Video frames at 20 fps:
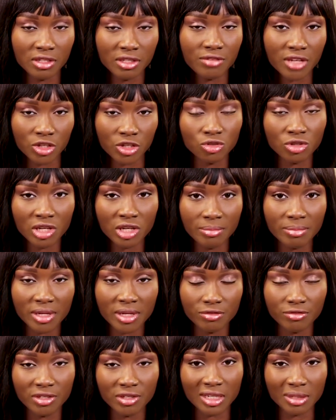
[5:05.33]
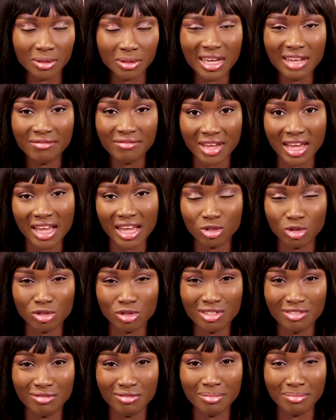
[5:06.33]
If you are strictly breastfeeding, especially if you are
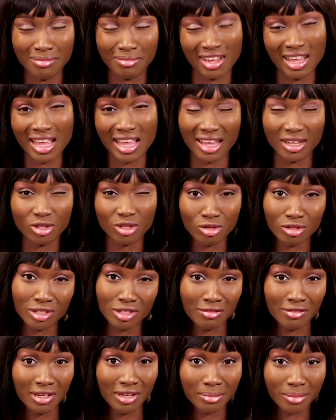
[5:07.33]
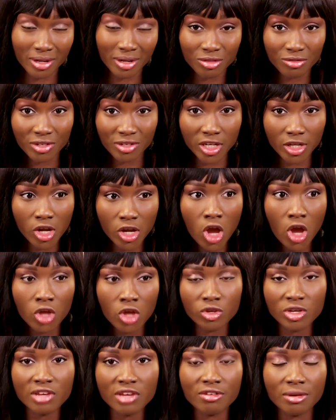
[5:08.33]
exclusively breastfeeding,
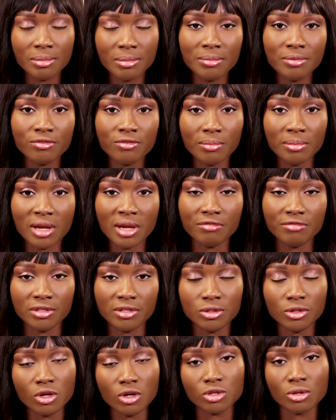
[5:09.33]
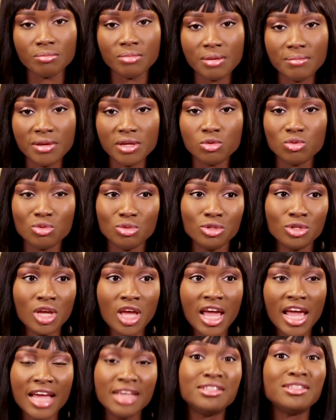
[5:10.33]
don't give your baby formula feeds, because some babies it's
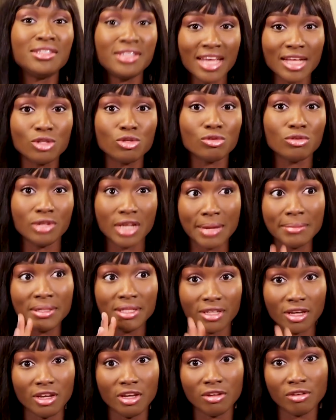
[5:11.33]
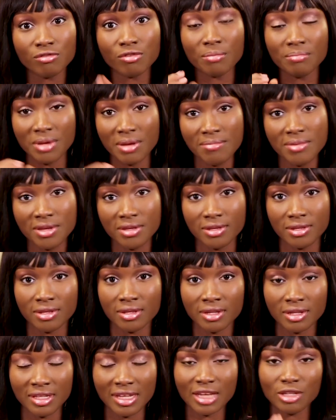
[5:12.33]
easier to, let me tell you, for babies
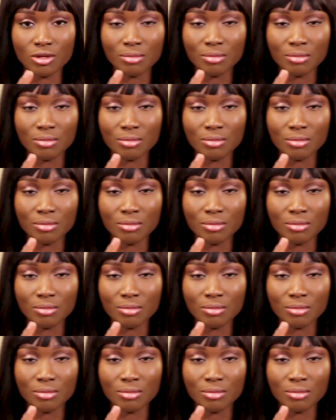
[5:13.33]
there's